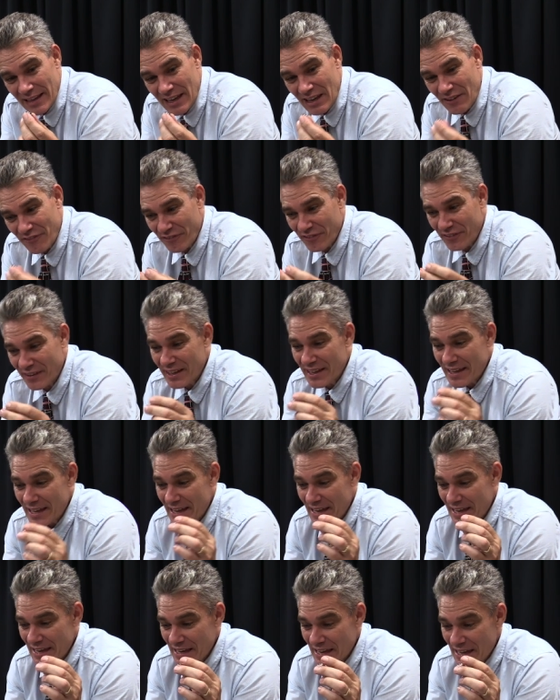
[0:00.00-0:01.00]
If,
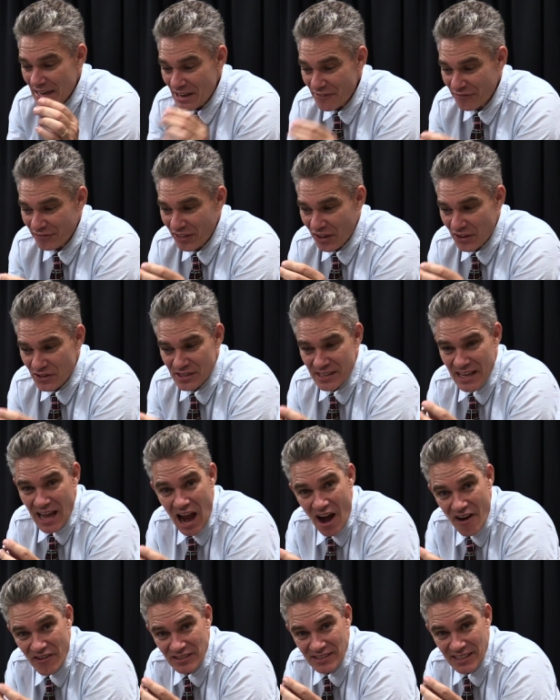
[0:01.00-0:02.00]
if those
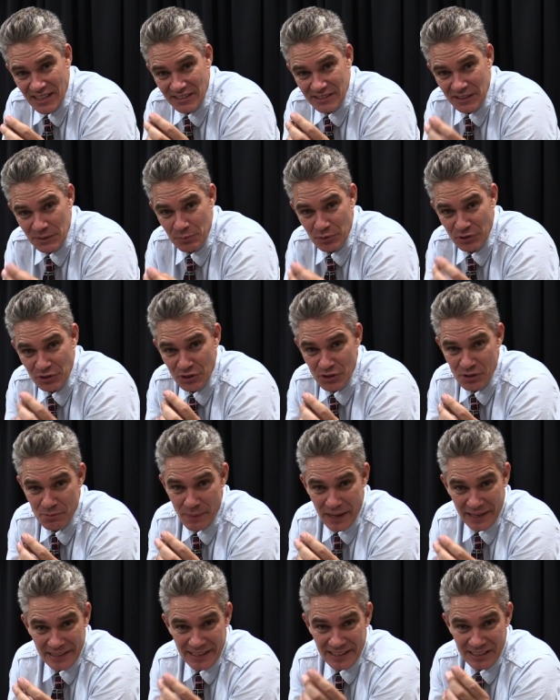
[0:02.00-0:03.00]
currents actually produce
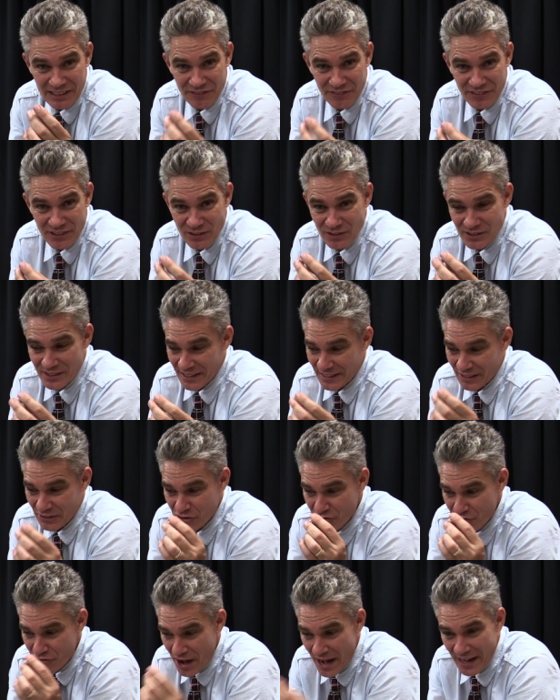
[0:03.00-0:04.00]
magnetic fields that
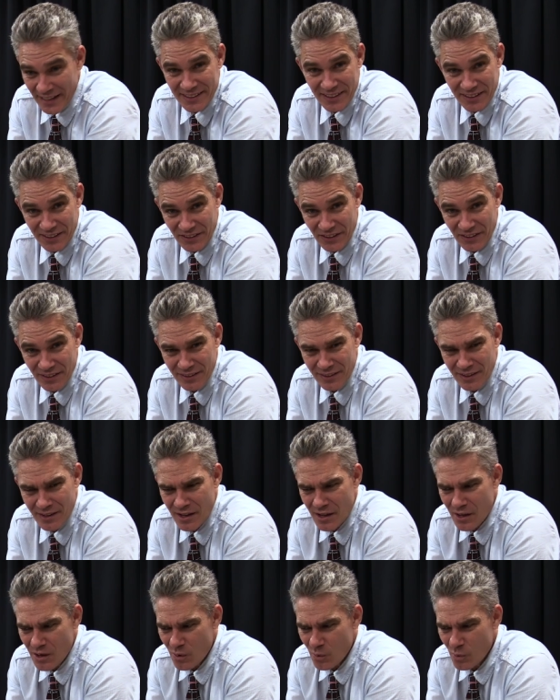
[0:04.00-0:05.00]
attracted it,
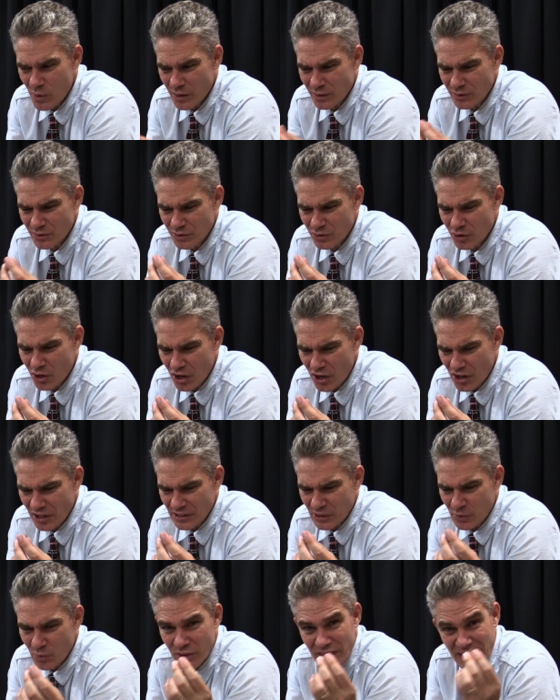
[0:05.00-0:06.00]
well, not
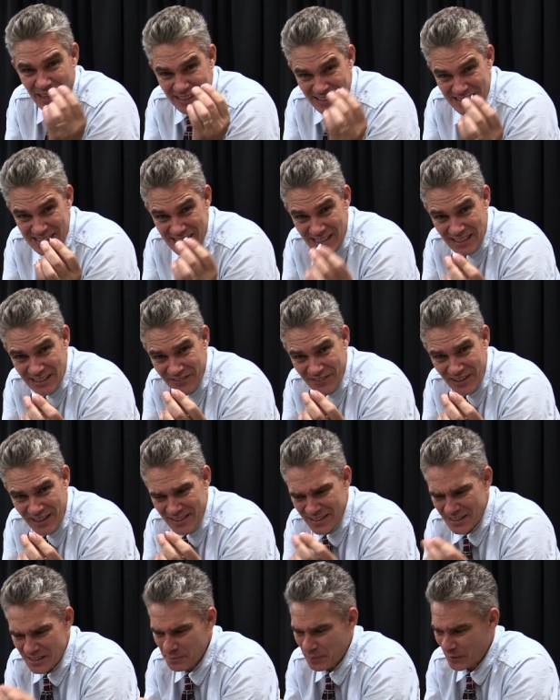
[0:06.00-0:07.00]
only would that
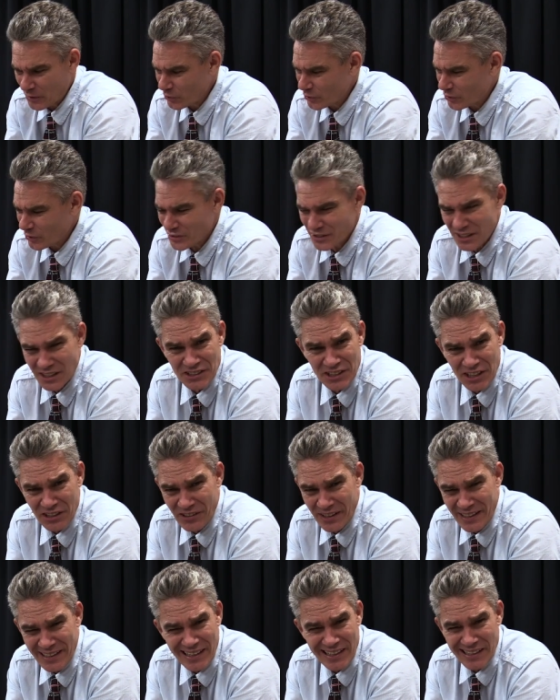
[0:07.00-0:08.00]
accelerate this, but it would also
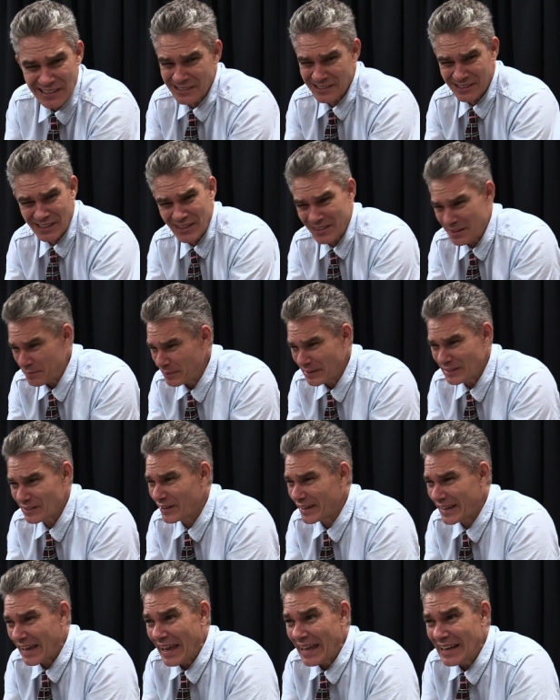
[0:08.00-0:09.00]
generate heat, and so there'd be
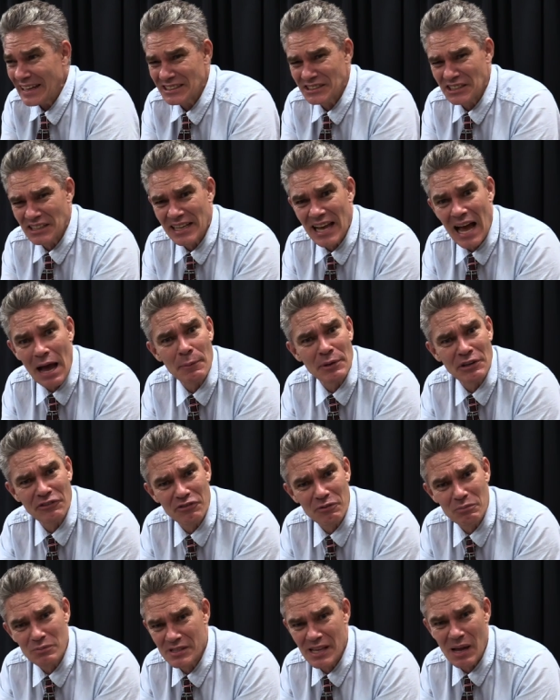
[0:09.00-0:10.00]
like energy coming
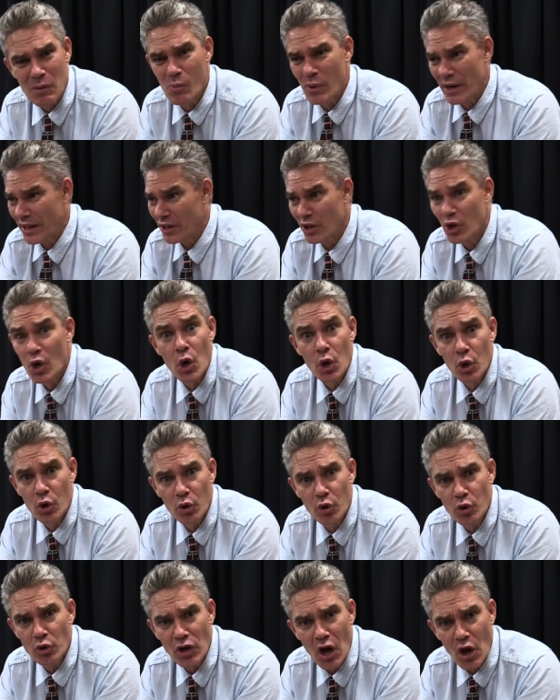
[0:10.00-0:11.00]
from somewhere,
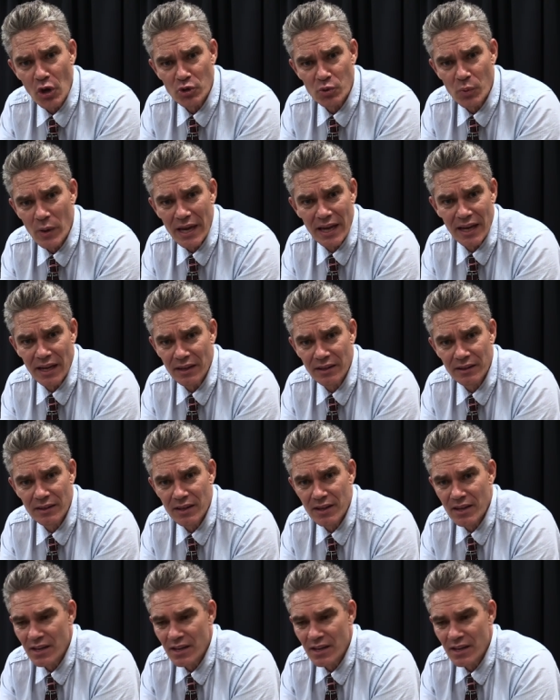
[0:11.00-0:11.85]
who knows where.